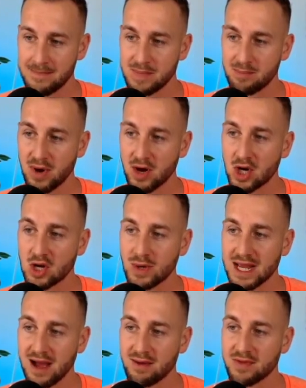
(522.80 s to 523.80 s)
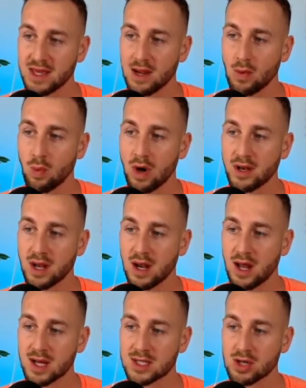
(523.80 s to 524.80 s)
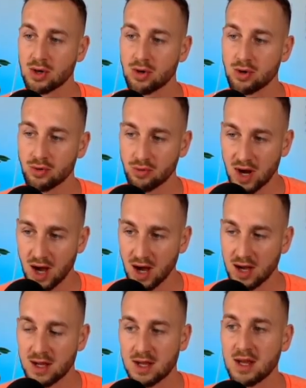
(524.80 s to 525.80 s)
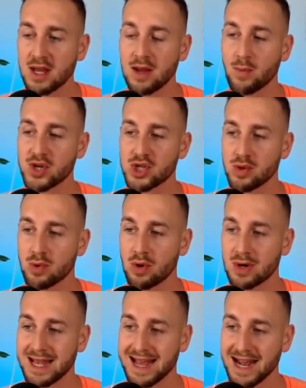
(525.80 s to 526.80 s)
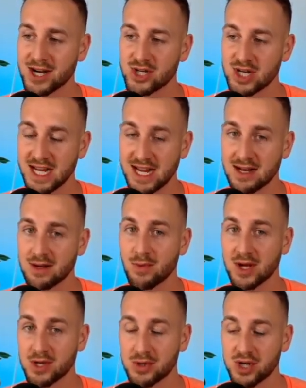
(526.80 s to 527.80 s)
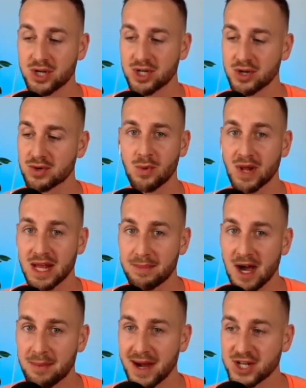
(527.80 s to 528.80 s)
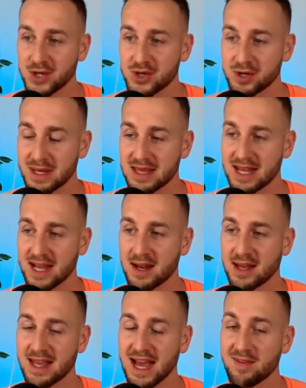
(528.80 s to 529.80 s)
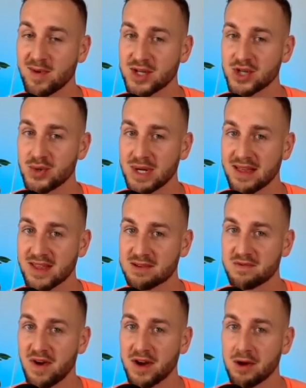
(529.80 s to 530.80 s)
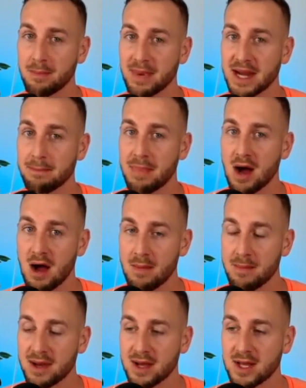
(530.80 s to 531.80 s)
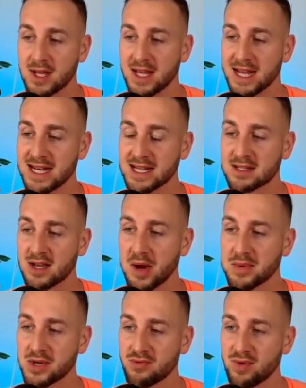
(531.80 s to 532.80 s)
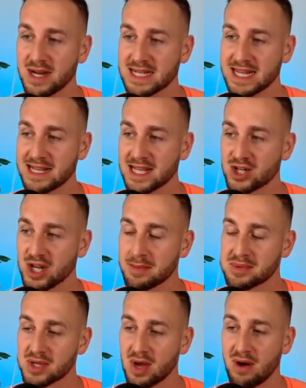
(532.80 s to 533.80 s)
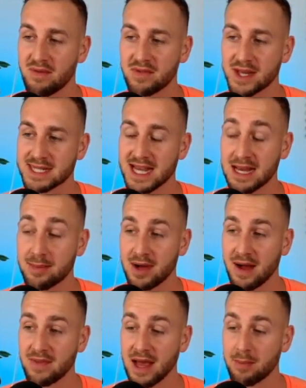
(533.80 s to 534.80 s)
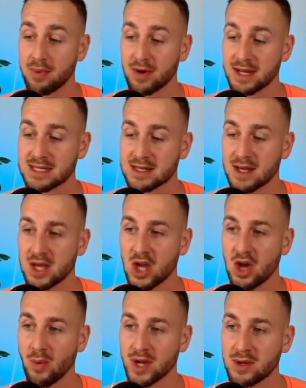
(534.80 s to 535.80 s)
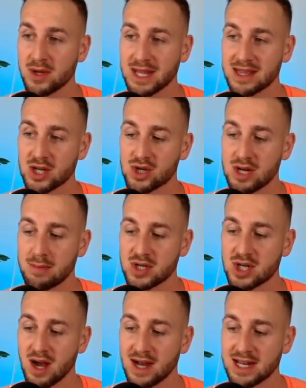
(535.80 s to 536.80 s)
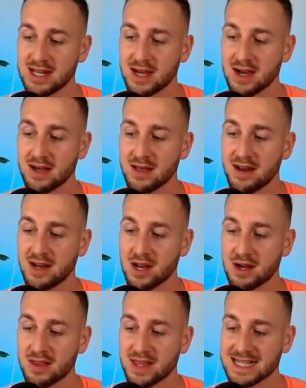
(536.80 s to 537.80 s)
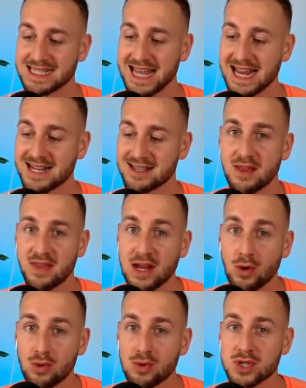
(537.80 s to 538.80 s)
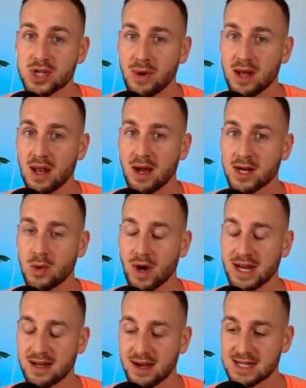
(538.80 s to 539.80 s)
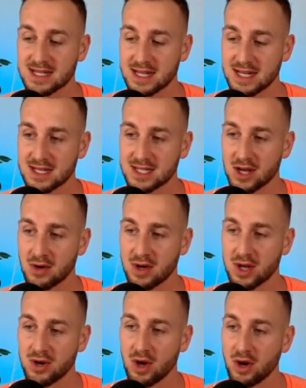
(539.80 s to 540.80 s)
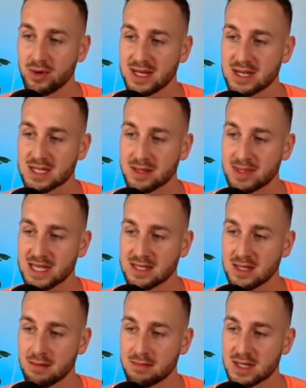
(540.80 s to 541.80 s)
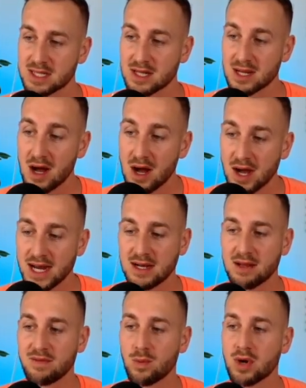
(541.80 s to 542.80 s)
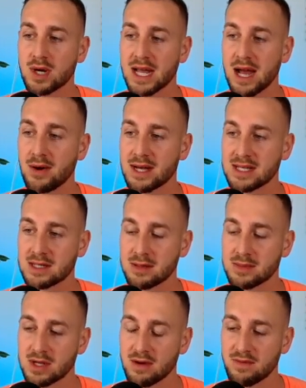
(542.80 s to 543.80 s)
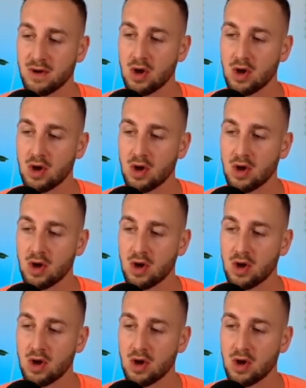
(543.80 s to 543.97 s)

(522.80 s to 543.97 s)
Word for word: But could we have the one last hurrah in which you will cash in? Well, you should do. Well, in my mind, you should be thinking like that. If we do get this final big pump, it is time to really take the chips off the table at that point. When you look at the SHIB chart here and you look at the dates, they also align quite nicely. So not only does some of these numbers kind of work out in terms of